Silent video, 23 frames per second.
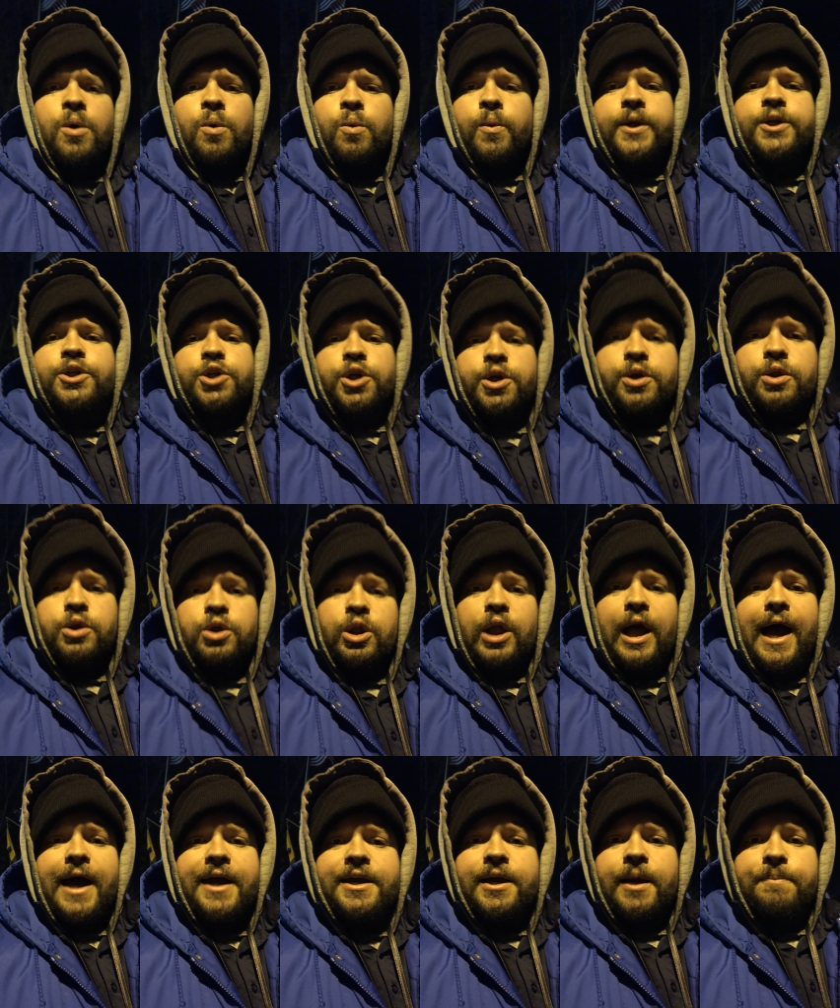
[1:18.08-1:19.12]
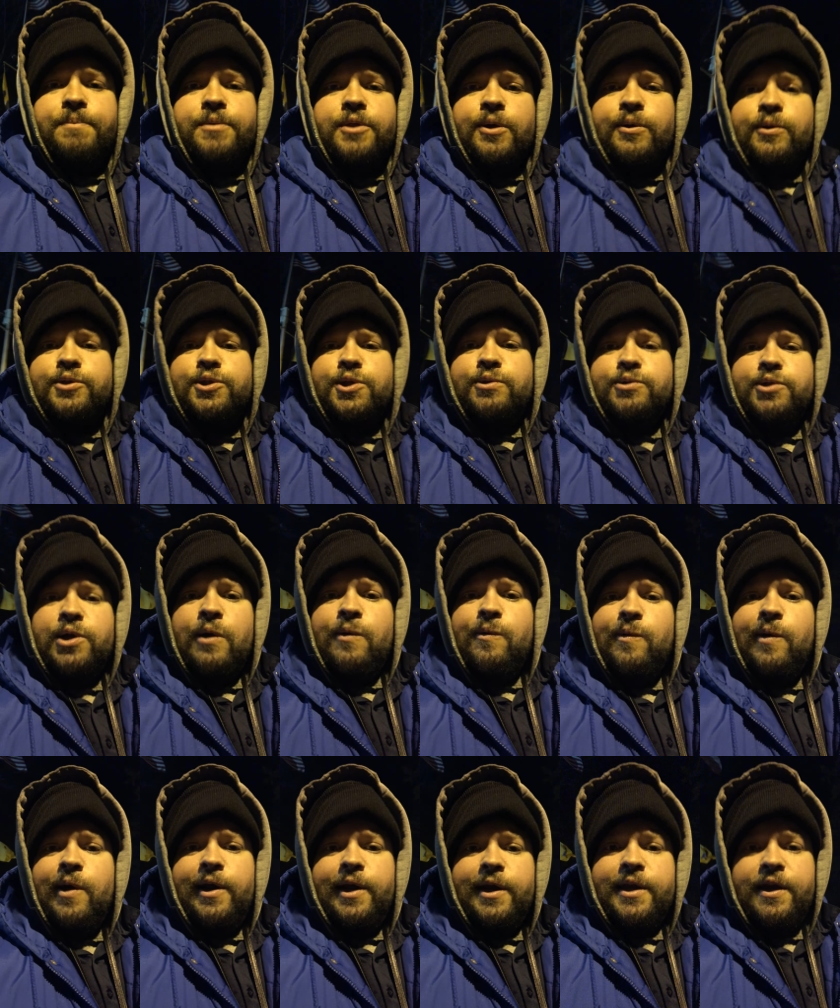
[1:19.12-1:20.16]
We should lock up those who
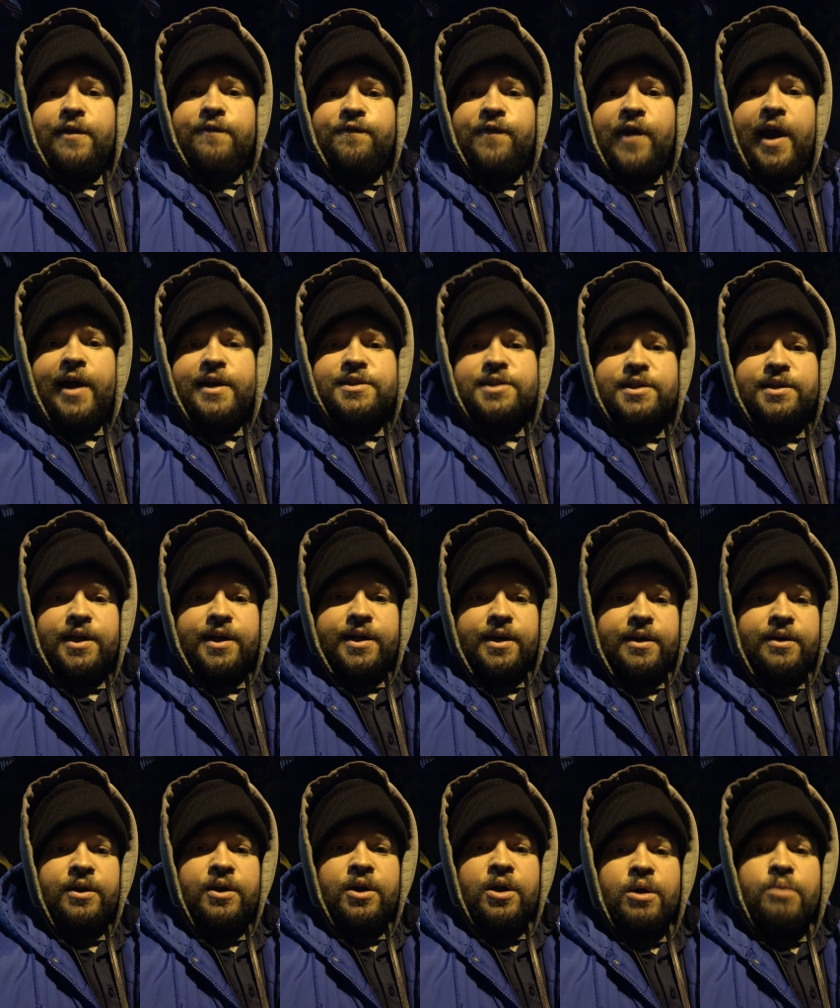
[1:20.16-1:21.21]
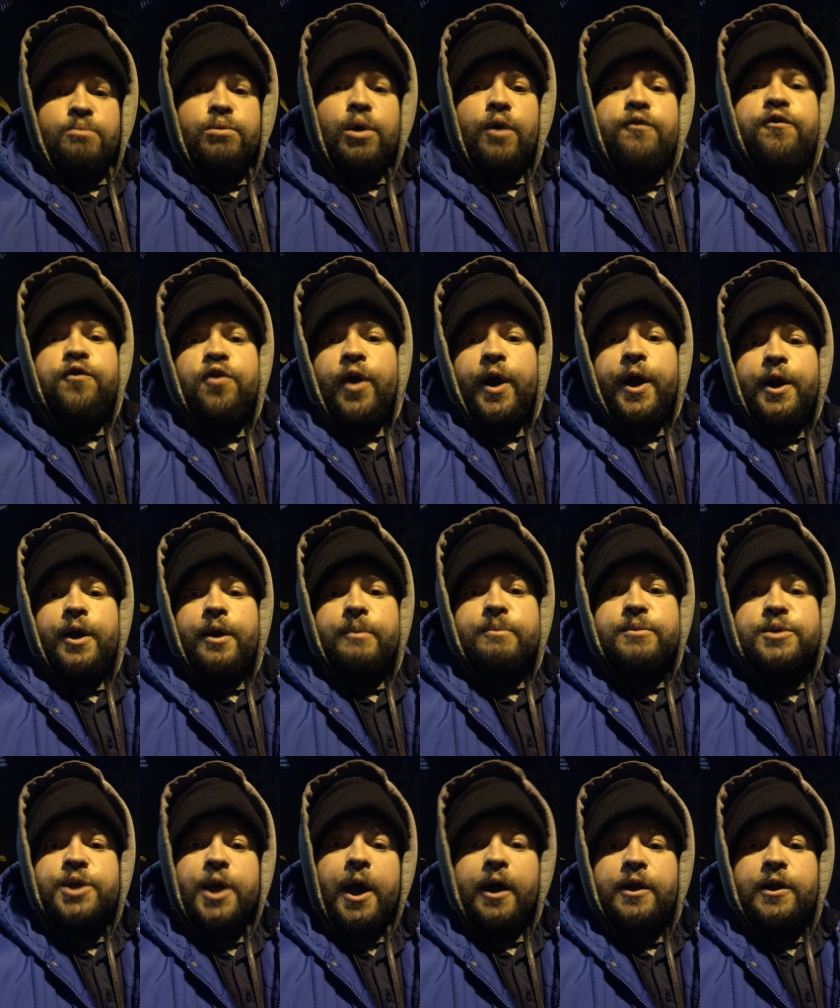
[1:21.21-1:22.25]
don't want to get vaccinated. My
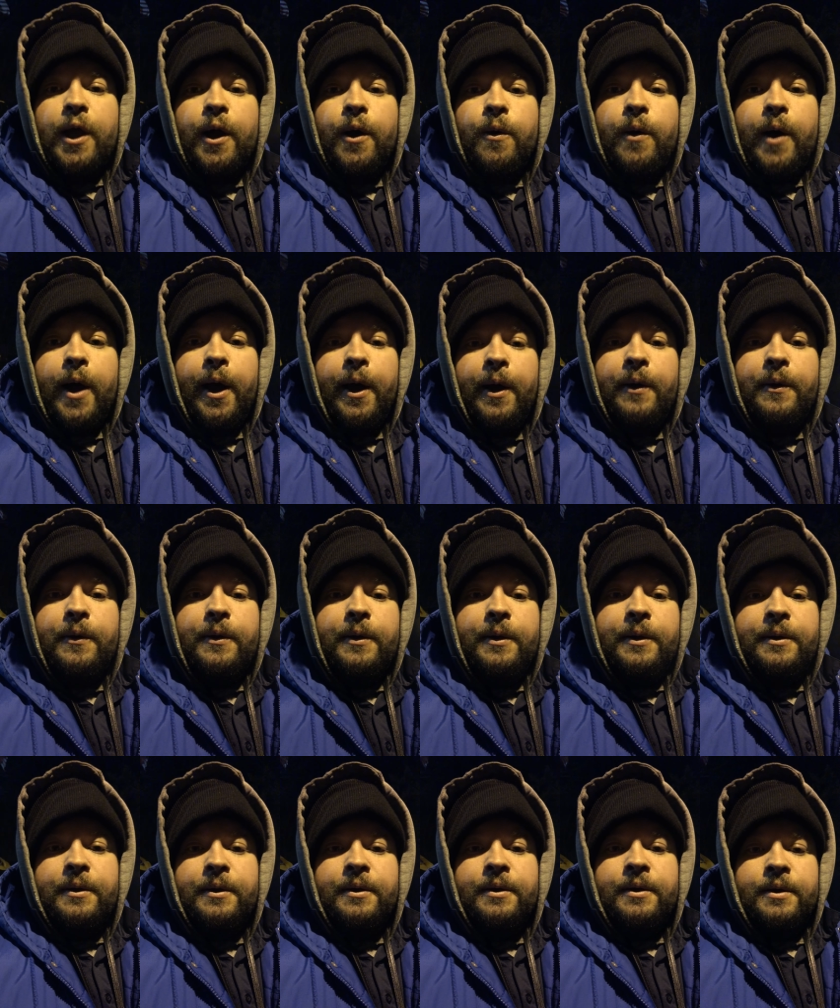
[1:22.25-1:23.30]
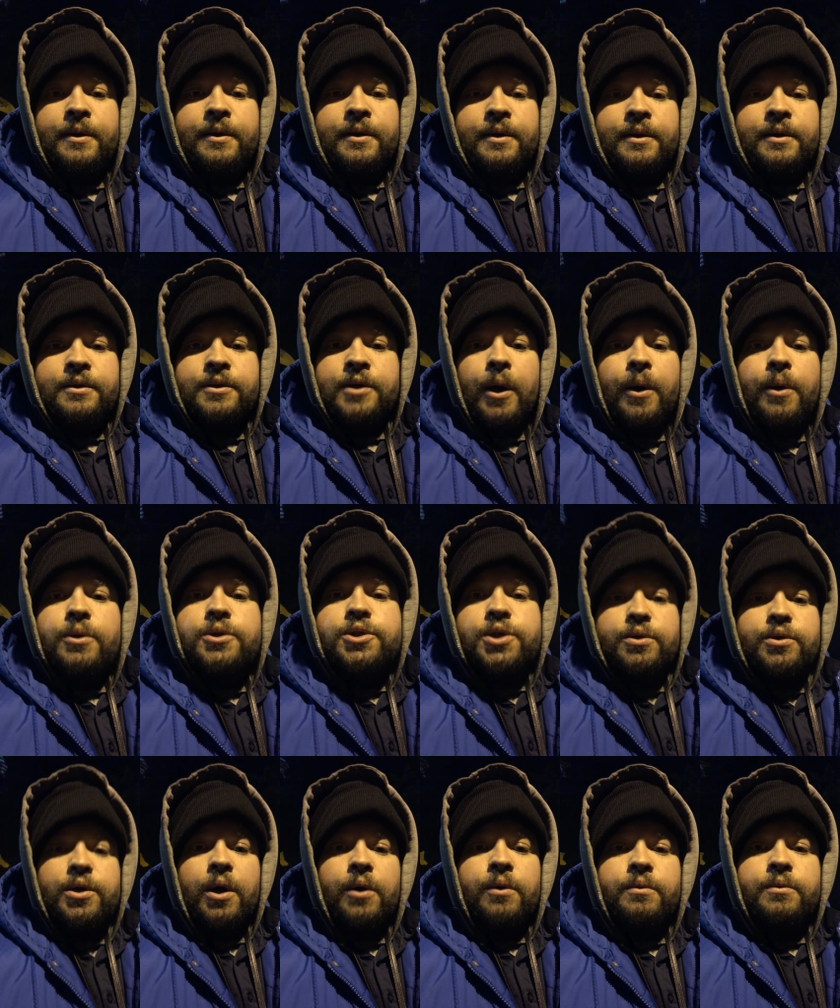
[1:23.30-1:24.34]
freedoms, LOL. Those
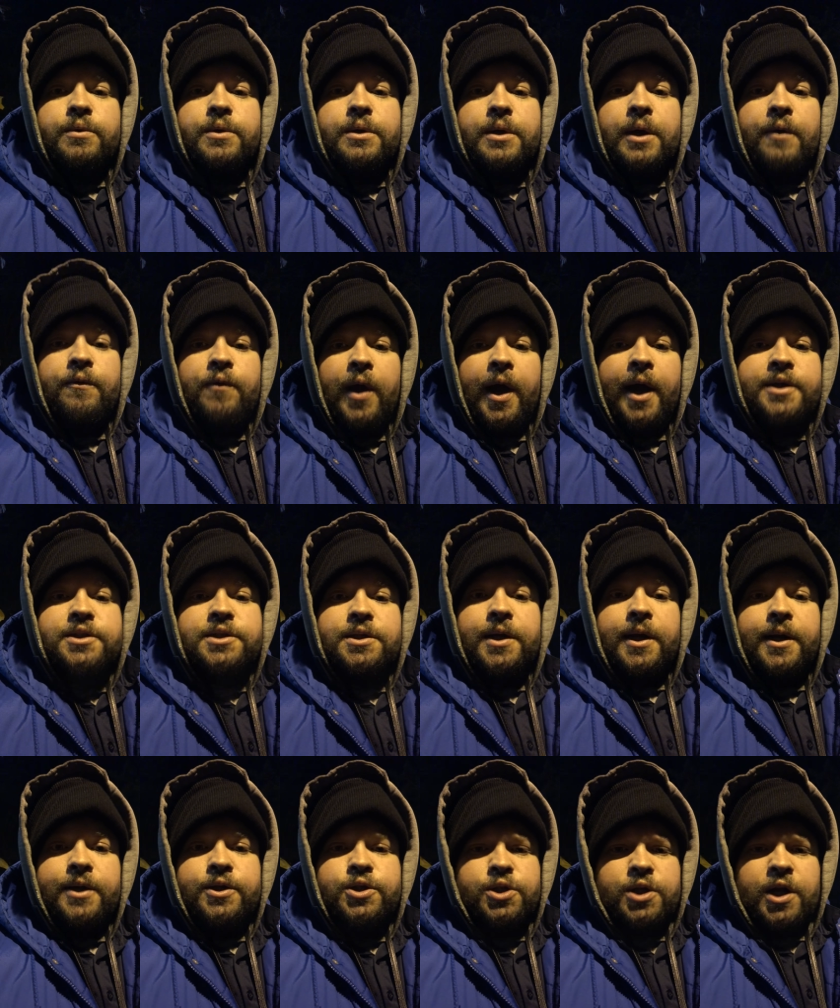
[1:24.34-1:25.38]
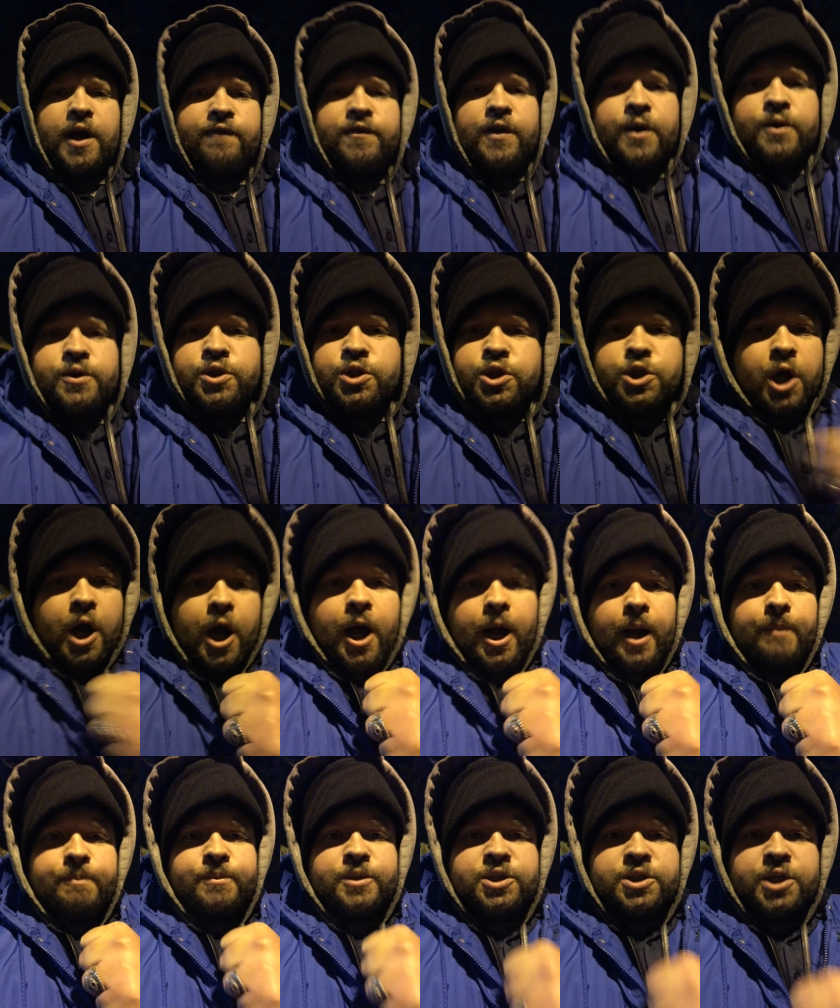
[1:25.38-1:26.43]
who don't get vaccinated should have their
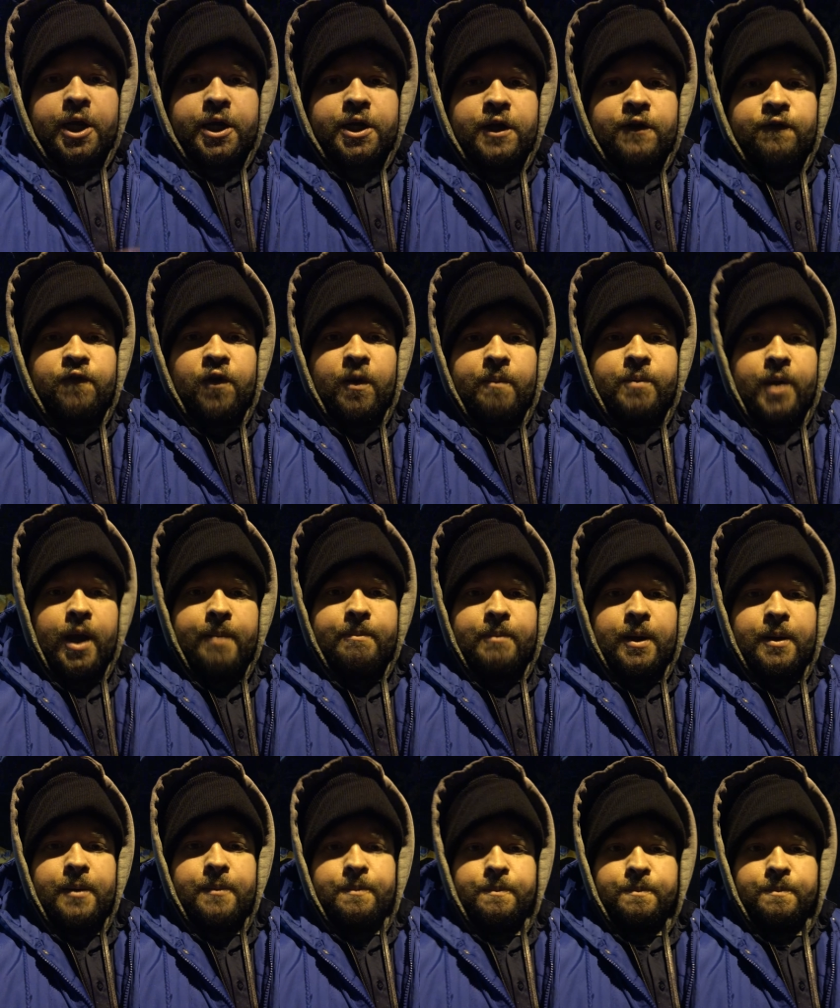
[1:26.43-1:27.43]
jobs taken from them.